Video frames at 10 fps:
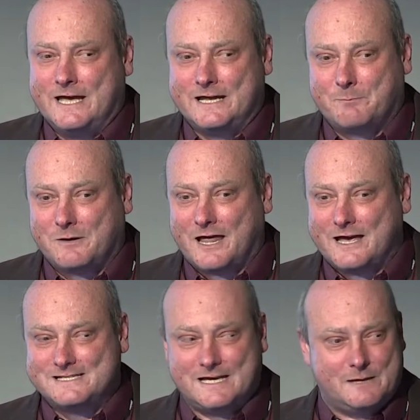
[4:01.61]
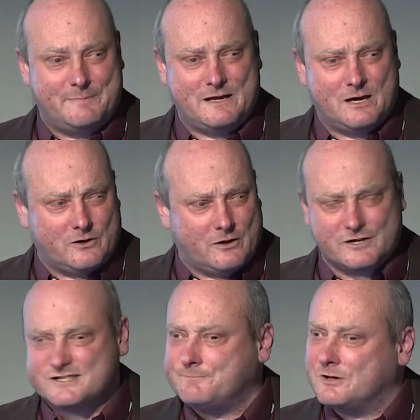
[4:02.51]
It applies it a bit on a
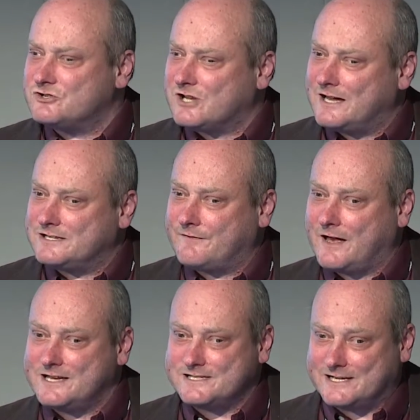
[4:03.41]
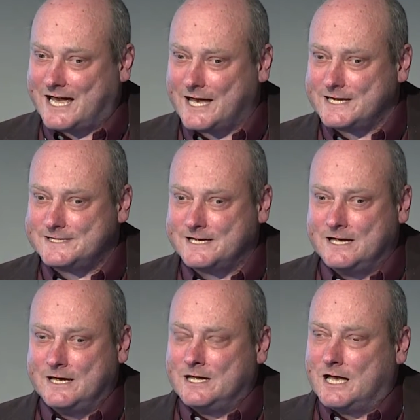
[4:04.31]
sponge-like device at height,
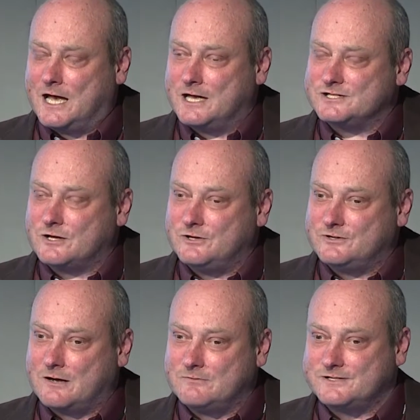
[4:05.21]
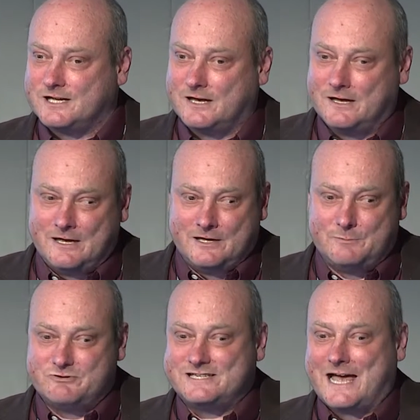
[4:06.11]
so you
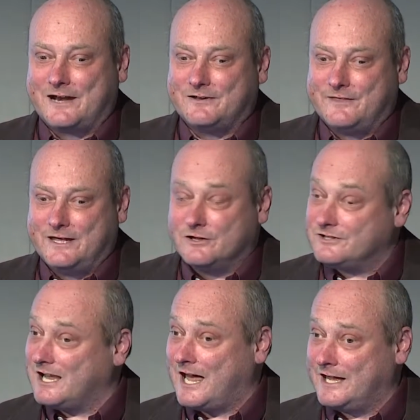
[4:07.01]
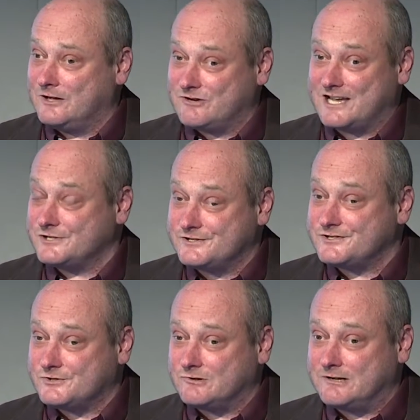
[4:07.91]
protect the underlying grass
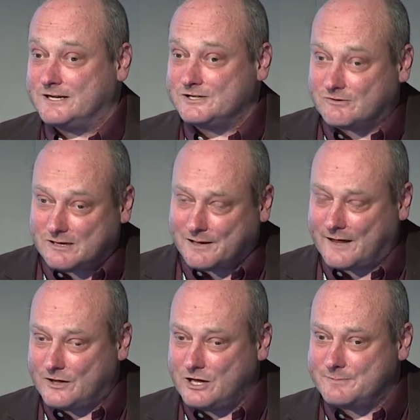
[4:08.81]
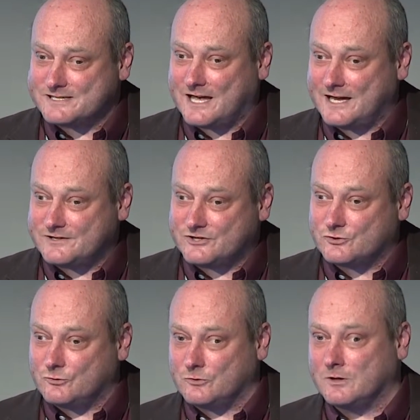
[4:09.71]
understory. You're only applying the herbicide to the
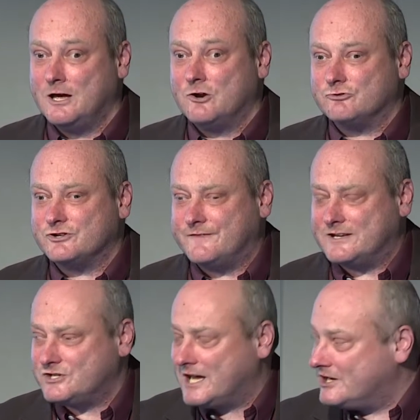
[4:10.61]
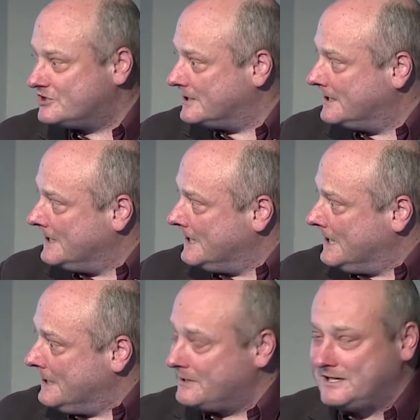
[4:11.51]
tall rush vegetation.
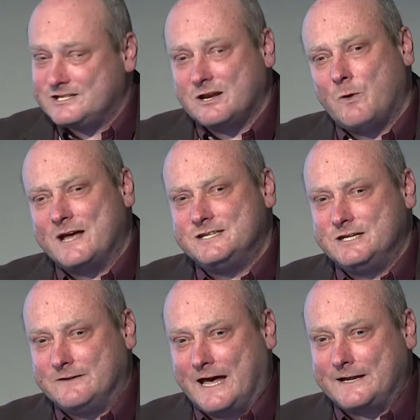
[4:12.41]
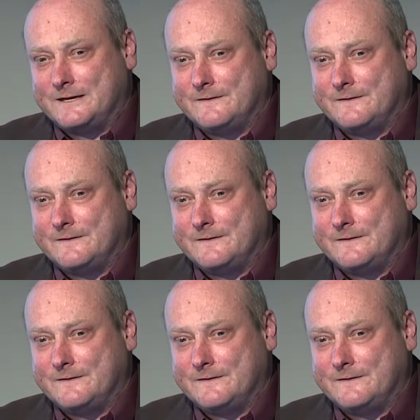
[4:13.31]
But you need to know where to do that.